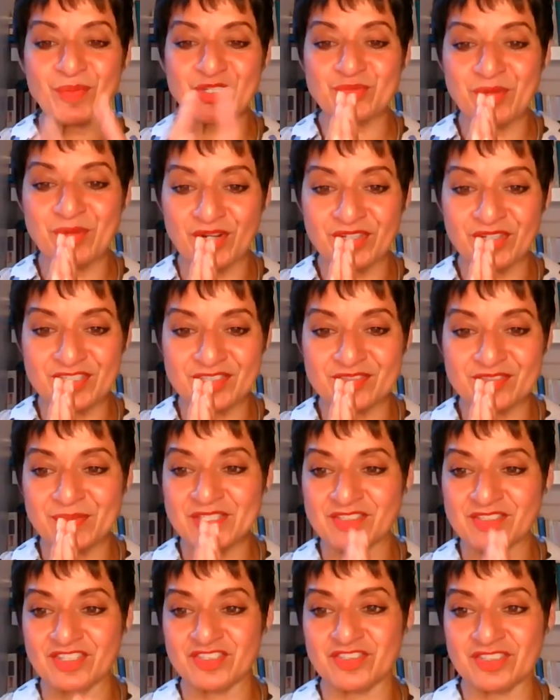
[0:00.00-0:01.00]
much, Mark. It's
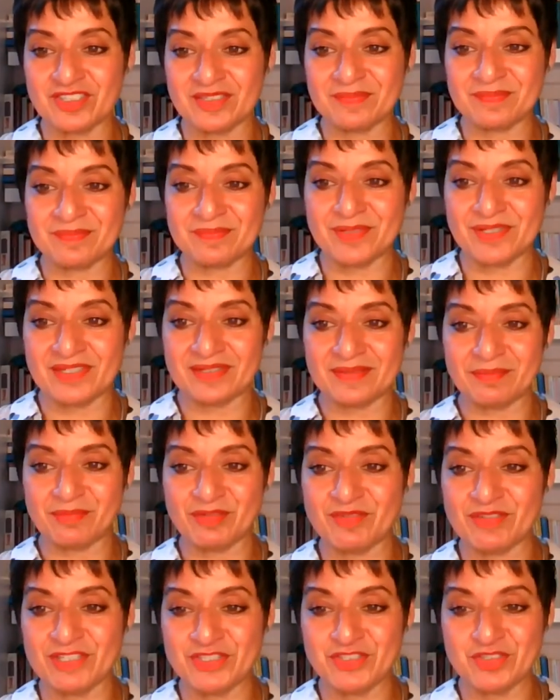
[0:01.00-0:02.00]
been such a
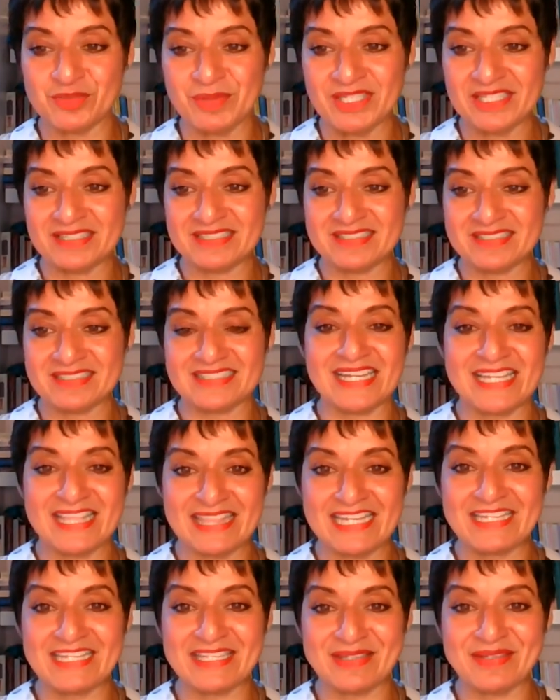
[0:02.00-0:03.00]
privilege to be here today.
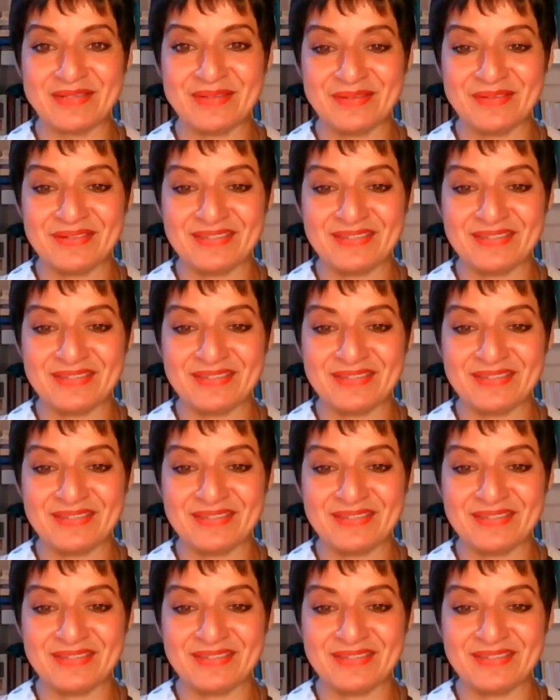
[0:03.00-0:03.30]
Thank you.